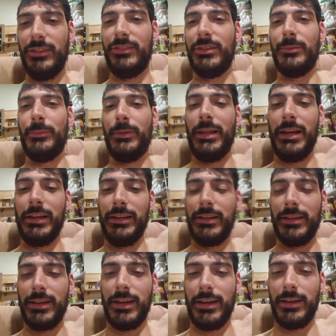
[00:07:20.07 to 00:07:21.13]
some
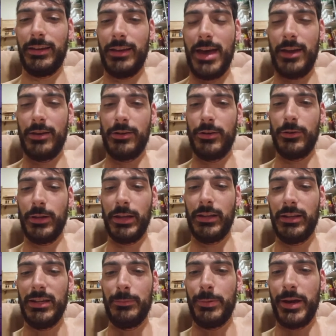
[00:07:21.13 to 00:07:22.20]
like uh, I don't know, like
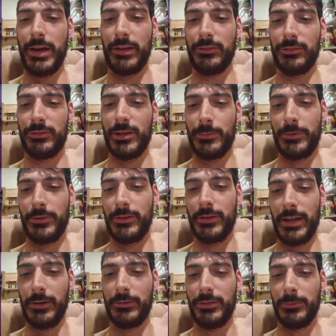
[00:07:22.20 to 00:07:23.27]
knee pads or something,
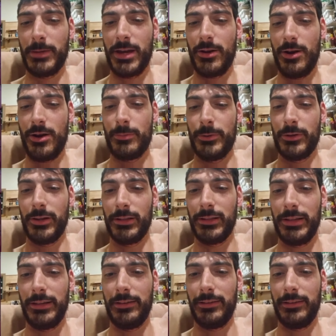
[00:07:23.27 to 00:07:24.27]
like some kind of armor like no, that.